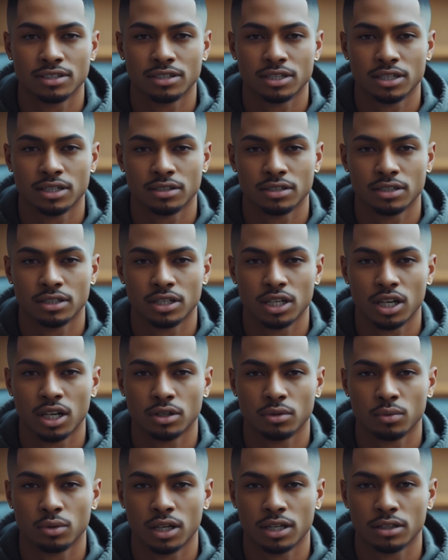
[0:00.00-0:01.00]
stands in
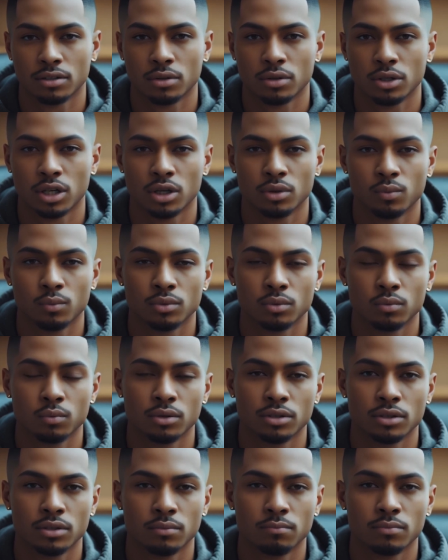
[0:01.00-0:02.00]
contrast to
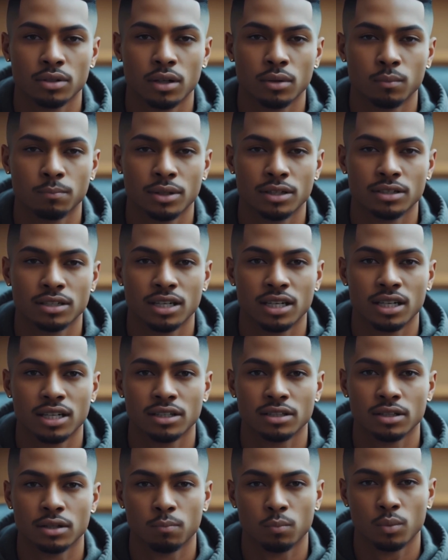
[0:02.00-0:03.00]
unrestricted development
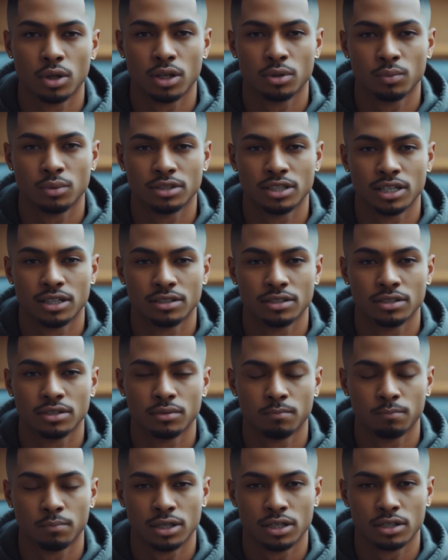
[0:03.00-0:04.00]
that prioritizes
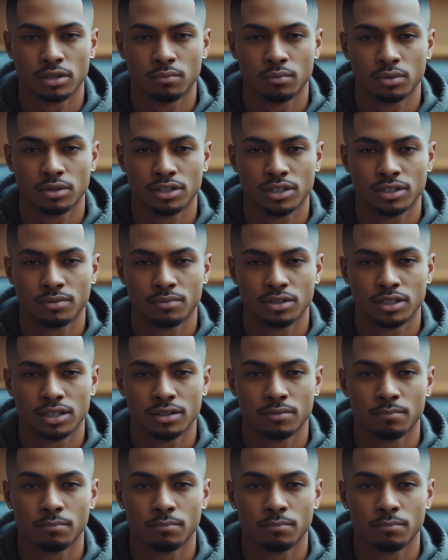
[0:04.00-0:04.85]
speed over safety.